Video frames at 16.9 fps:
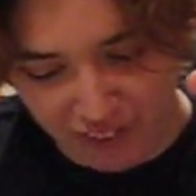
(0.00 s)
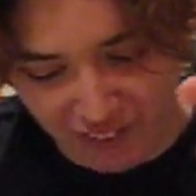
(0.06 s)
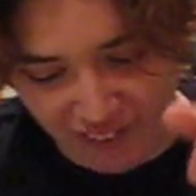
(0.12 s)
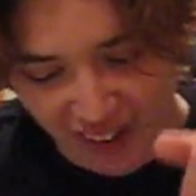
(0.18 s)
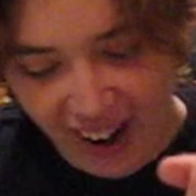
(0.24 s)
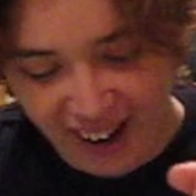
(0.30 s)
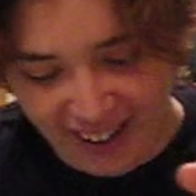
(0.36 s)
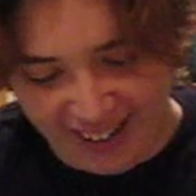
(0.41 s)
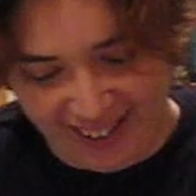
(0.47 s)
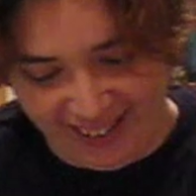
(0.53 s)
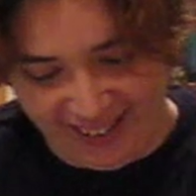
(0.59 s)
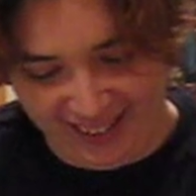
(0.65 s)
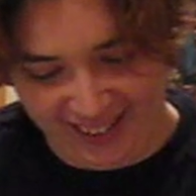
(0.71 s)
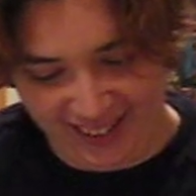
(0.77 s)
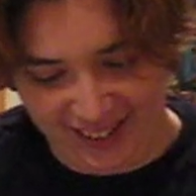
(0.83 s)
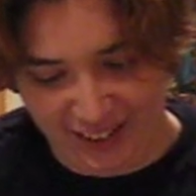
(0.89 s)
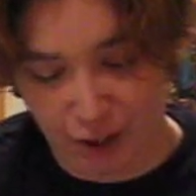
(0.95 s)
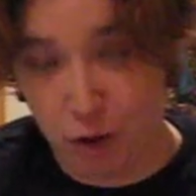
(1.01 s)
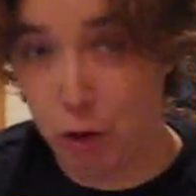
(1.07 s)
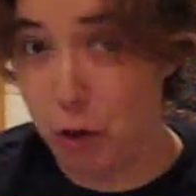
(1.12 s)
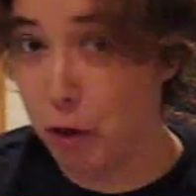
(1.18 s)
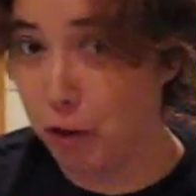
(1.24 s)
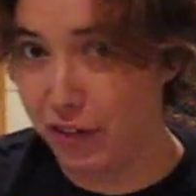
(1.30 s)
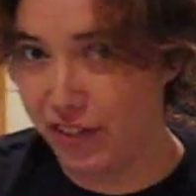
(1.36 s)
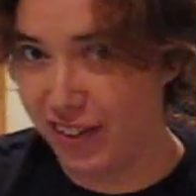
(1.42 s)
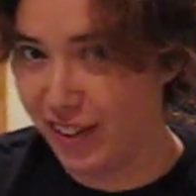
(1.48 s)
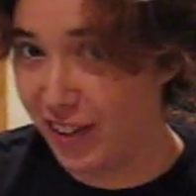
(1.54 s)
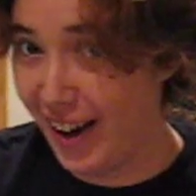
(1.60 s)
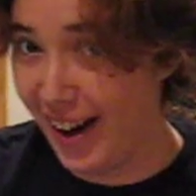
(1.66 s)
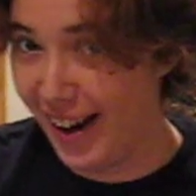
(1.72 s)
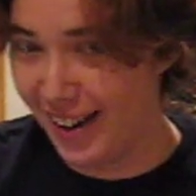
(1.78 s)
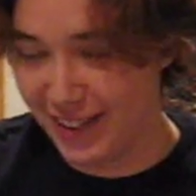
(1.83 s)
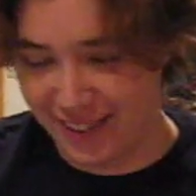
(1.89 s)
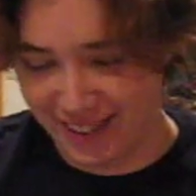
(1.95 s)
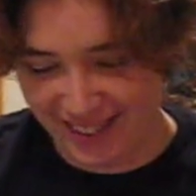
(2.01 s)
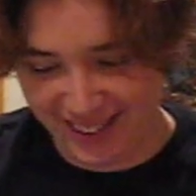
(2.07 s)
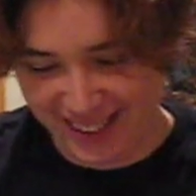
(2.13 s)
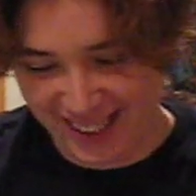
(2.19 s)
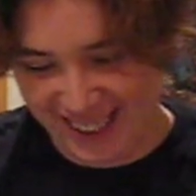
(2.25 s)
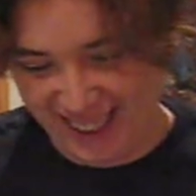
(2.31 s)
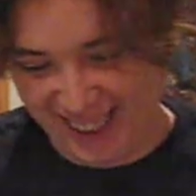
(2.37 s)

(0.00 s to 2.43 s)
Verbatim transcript: fun. Goof around.